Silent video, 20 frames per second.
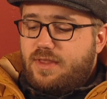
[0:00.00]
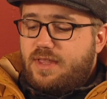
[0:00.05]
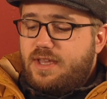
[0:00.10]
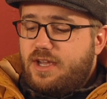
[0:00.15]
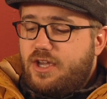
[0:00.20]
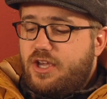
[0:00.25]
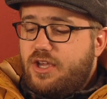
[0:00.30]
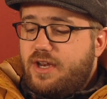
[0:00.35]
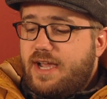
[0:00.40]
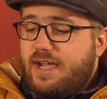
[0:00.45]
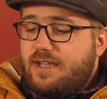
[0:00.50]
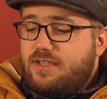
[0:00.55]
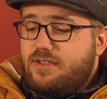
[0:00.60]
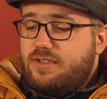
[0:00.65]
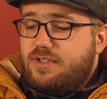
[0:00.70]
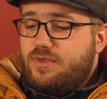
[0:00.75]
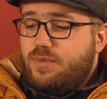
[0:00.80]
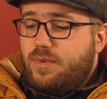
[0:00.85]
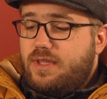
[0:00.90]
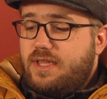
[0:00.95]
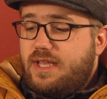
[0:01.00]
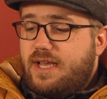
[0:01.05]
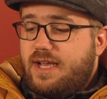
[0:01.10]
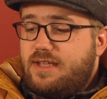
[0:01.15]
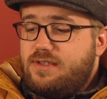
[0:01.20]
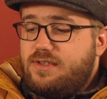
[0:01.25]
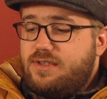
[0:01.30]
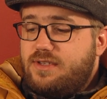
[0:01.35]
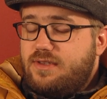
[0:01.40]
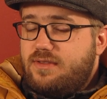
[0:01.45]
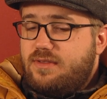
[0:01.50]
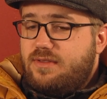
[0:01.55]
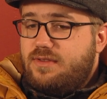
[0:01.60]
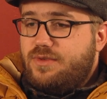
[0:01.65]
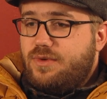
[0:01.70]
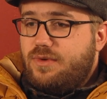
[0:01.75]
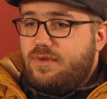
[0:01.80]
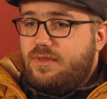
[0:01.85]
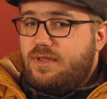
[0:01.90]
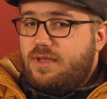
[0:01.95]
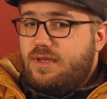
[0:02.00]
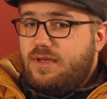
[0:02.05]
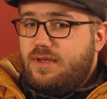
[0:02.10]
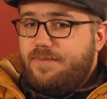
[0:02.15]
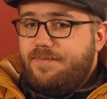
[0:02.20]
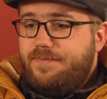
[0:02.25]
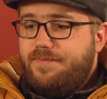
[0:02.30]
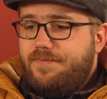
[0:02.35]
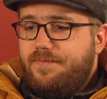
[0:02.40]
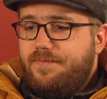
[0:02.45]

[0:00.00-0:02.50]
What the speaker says: I think a good actor is one that has sort of the